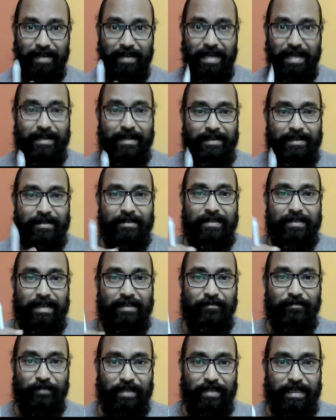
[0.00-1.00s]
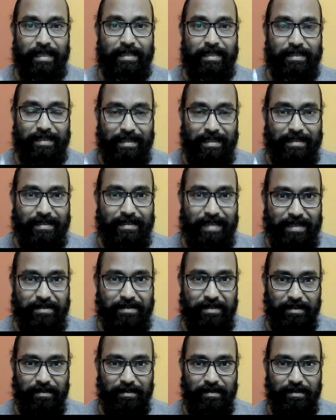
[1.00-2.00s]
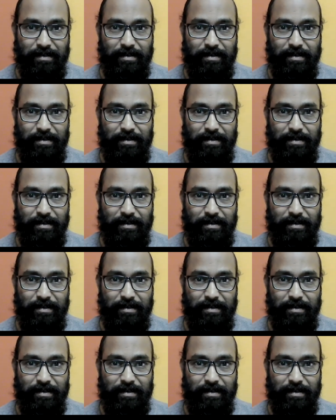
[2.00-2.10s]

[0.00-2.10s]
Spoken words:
Reality is that physical sensation,